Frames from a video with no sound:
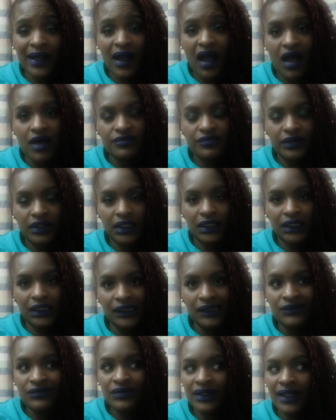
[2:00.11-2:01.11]
confident,
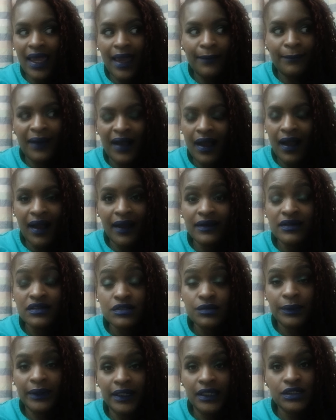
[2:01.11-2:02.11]
even at my
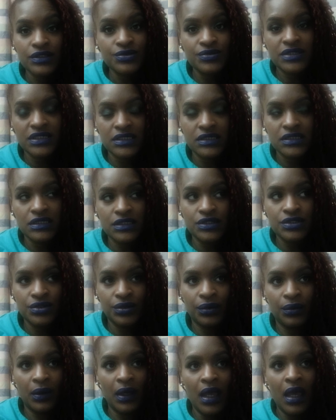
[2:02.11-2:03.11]
highest weight at
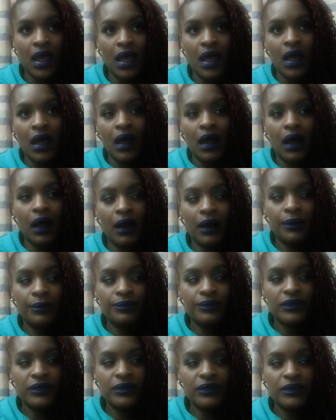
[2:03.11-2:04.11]
262.
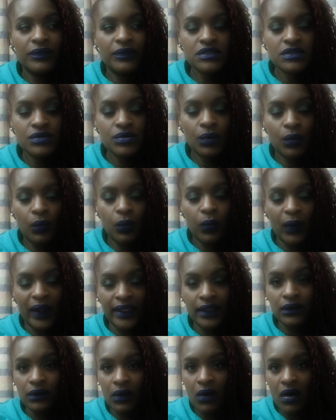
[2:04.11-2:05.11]
Um, this
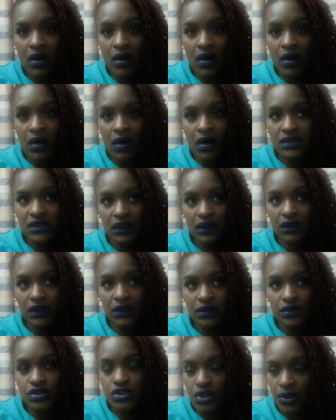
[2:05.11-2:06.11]
weight loss
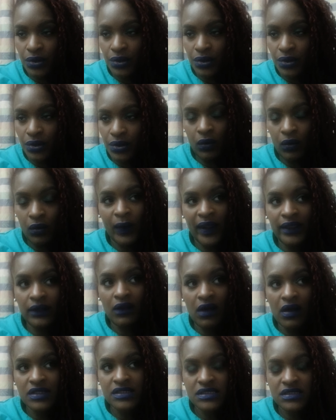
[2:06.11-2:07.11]
journey or weight
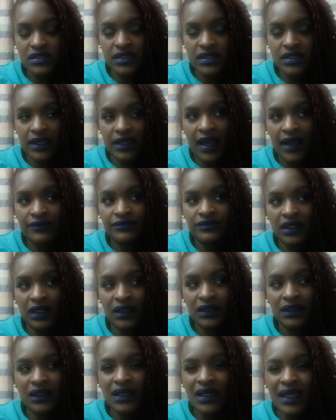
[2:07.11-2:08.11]
loss that I've
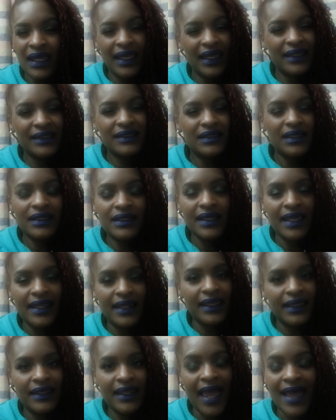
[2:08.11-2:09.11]
done, it, it,
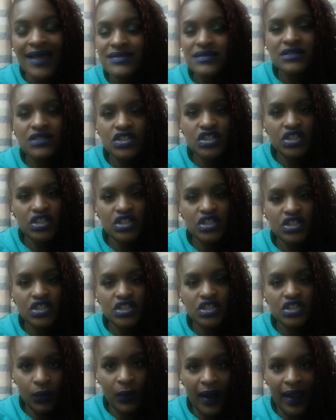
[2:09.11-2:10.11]
it hasn't changed
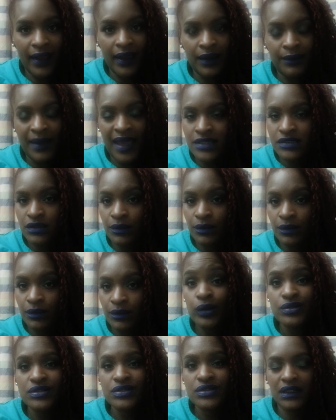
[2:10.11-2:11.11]
who I am as a
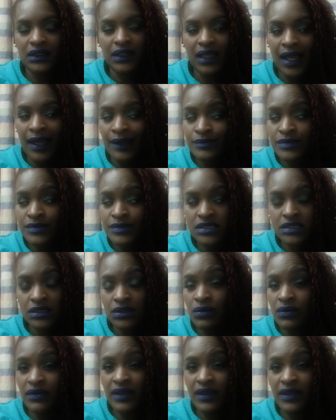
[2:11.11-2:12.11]
person. I'm
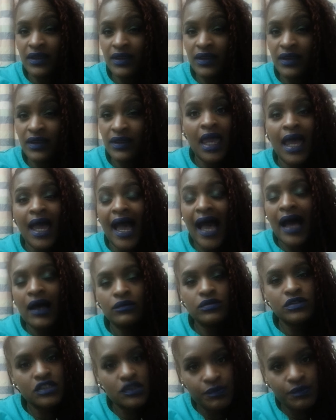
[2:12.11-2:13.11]
still that
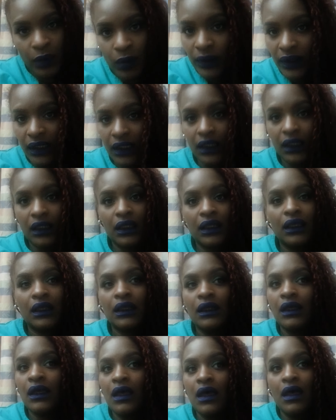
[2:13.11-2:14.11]
outspoken,